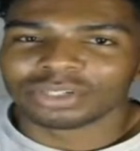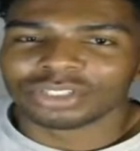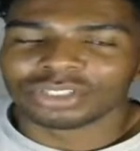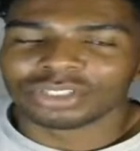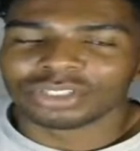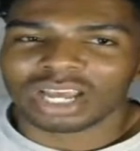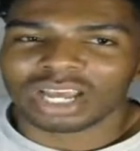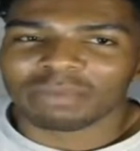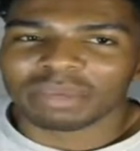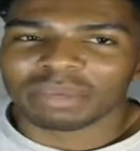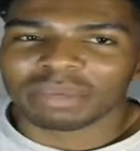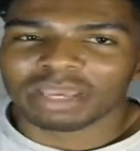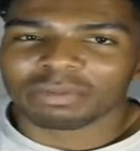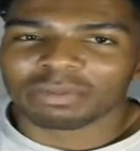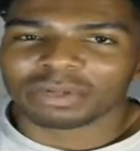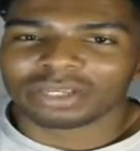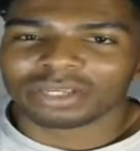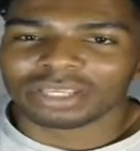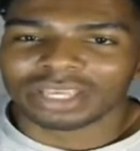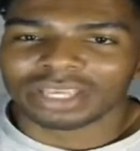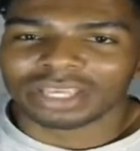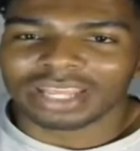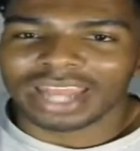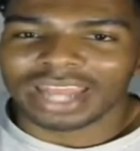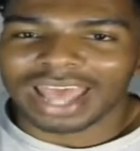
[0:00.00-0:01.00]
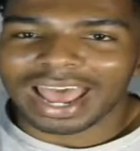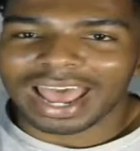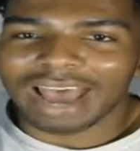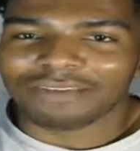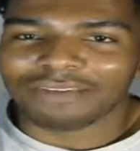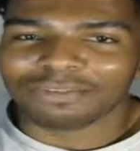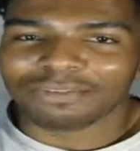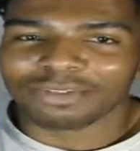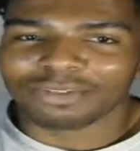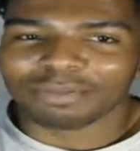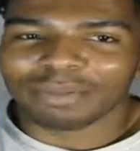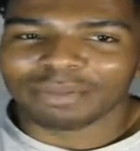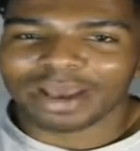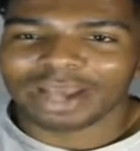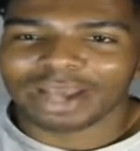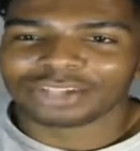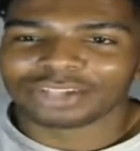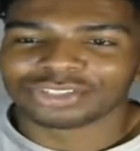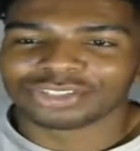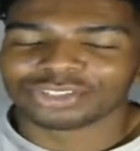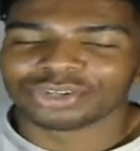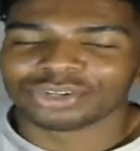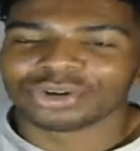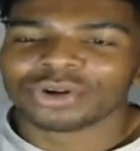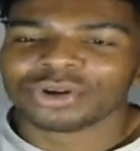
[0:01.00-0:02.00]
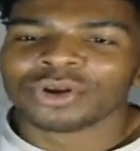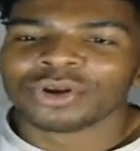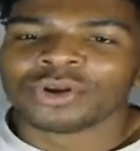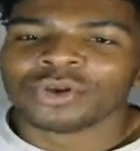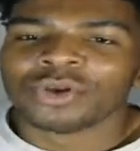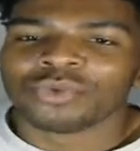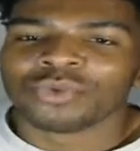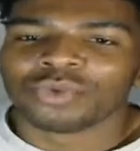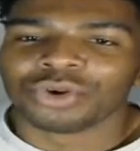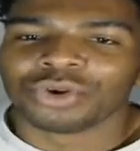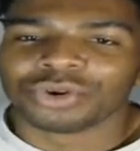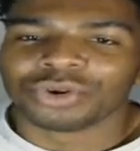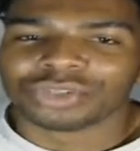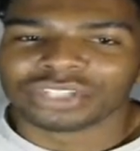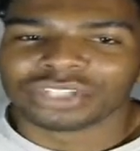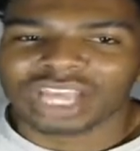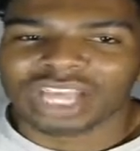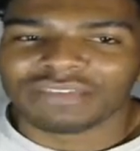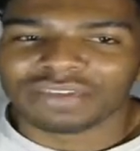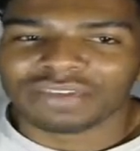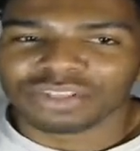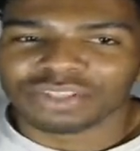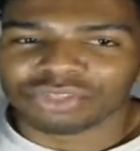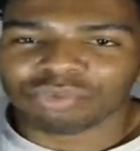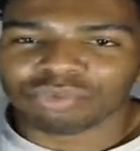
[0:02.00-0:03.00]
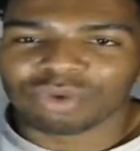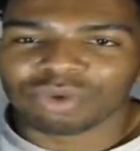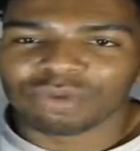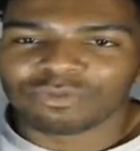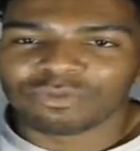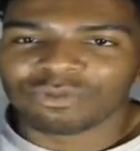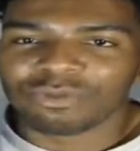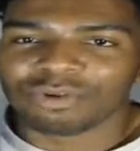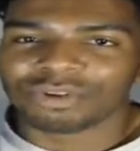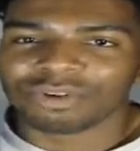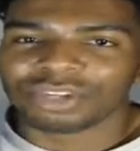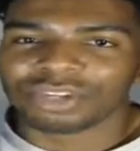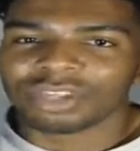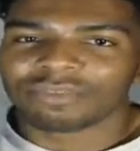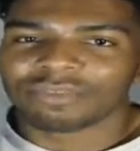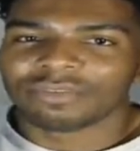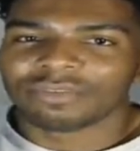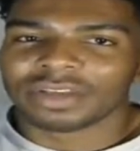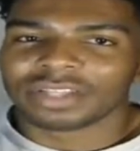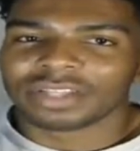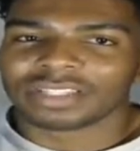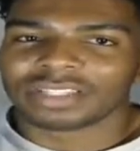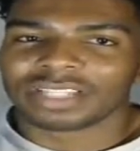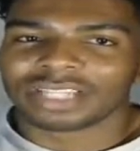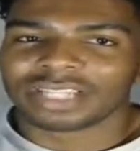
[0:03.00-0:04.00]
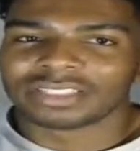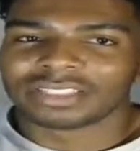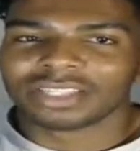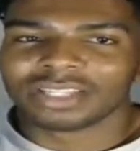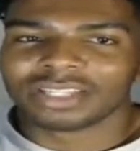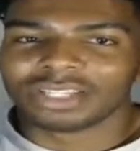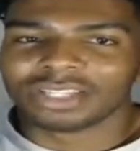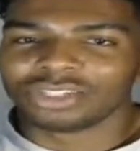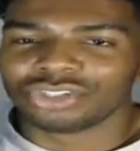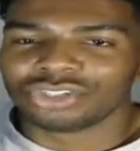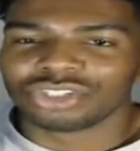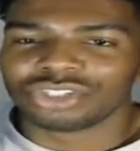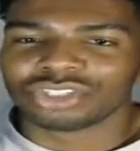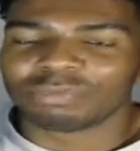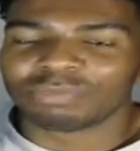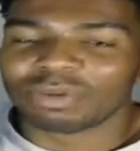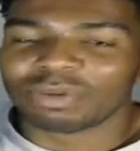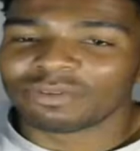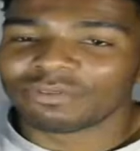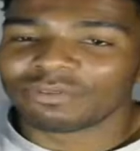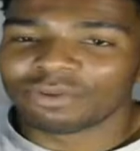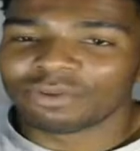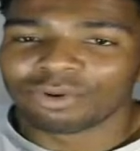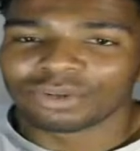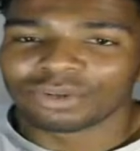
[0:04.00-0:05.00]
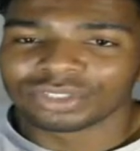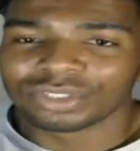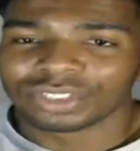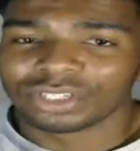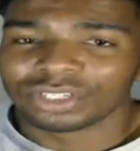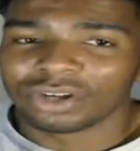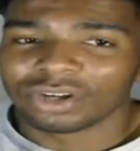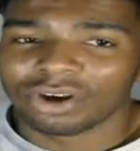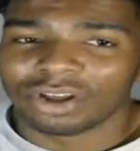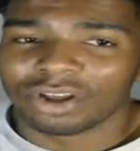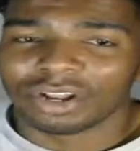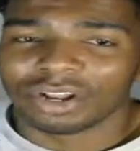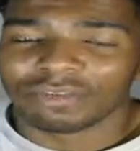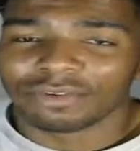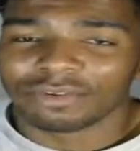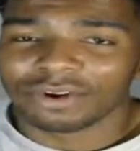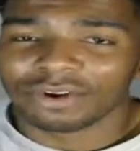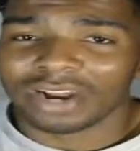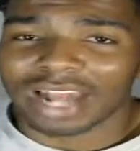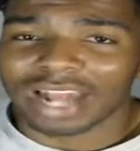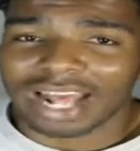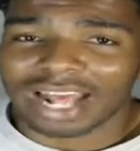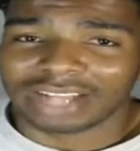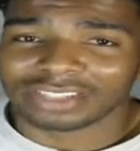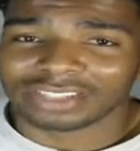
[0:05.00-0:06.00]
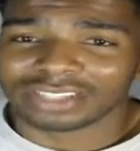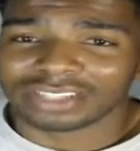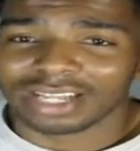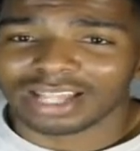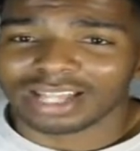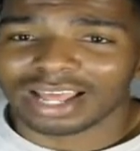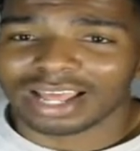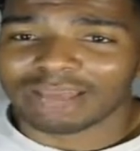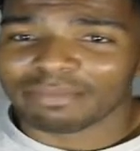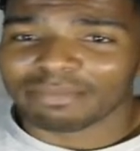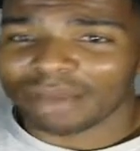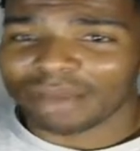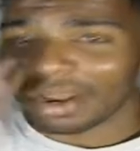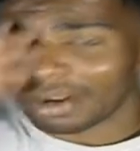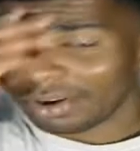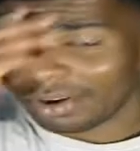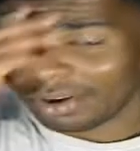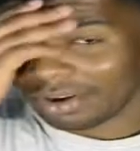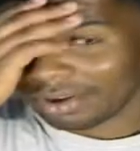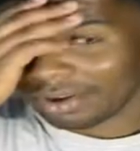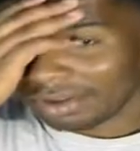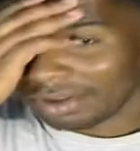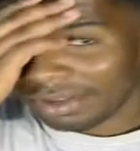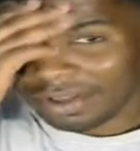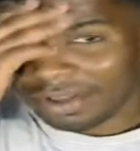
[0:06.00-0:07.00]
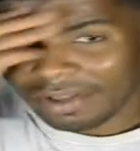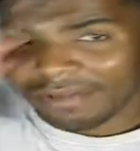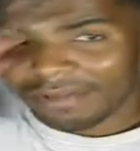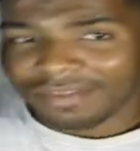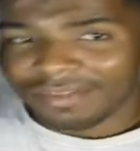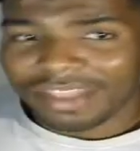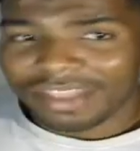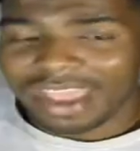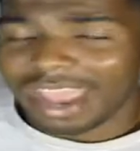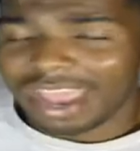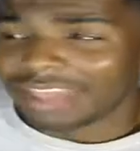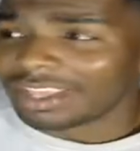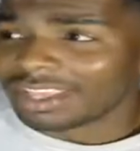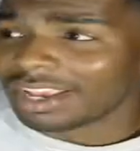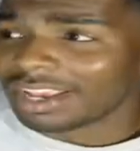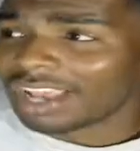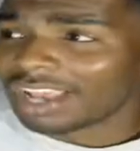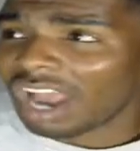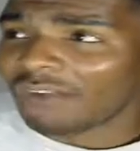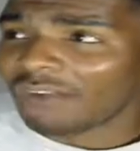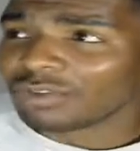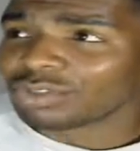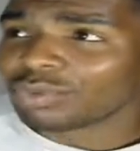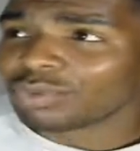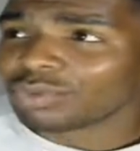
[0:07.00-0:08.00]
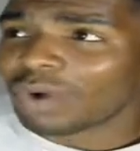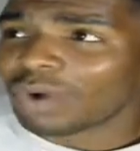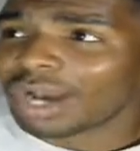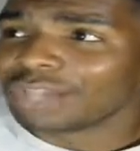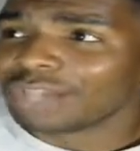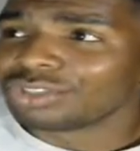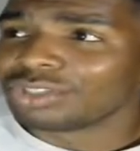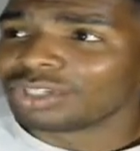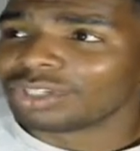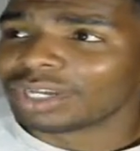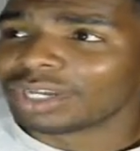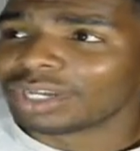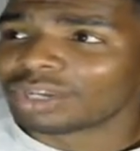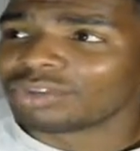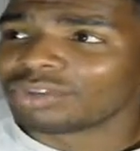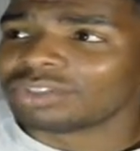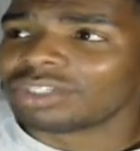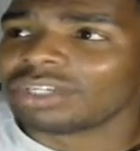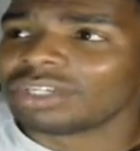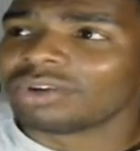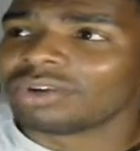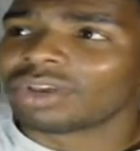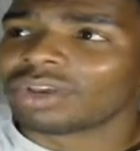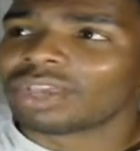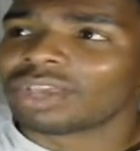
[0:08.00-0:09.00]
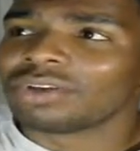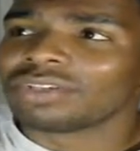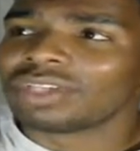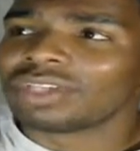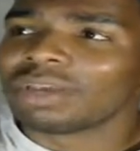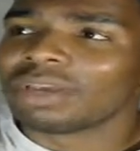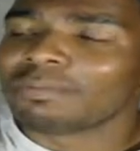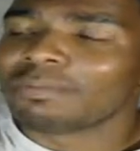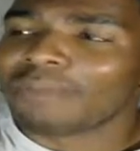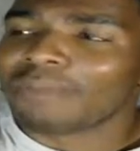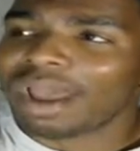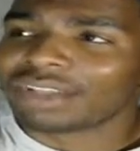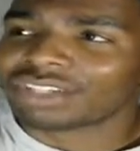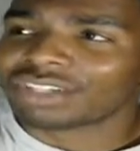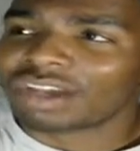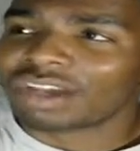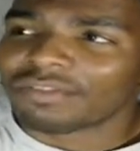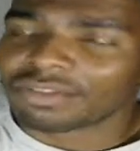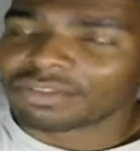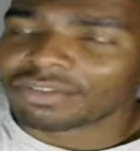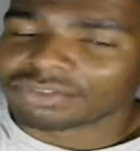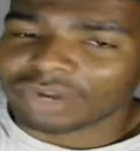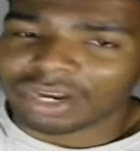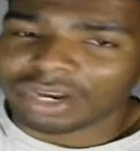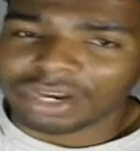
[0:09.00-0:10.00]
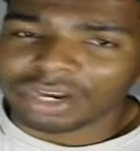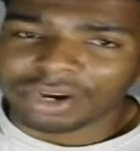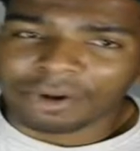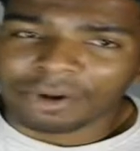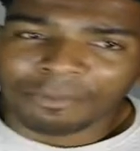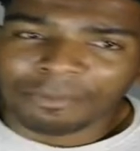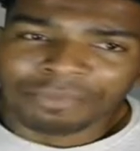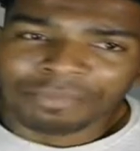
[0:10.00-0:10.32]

You got to be able to get after the passer when you're inside of a 3-4 defense. That's something you should be focusing on if you're an outside linebacker. And then coverage-wise, like you see a match coverage right here.